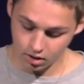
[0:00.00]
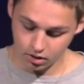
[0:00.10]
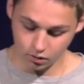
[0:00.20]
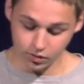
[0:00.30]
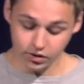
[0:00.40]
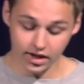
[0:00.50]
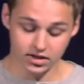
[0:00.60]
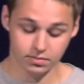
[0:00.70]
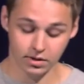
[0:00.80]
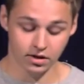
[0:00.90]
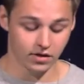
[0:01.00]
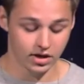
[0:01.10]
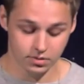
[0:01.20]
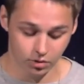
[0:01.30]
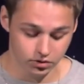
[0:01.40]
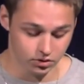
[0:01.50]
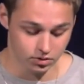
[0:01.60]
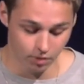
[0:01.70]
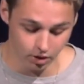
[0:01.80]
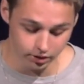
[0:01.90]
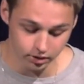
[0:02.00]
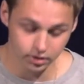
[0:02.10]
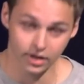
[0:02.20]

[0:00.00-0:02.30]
The wheel can't spin if any spokes are smaller,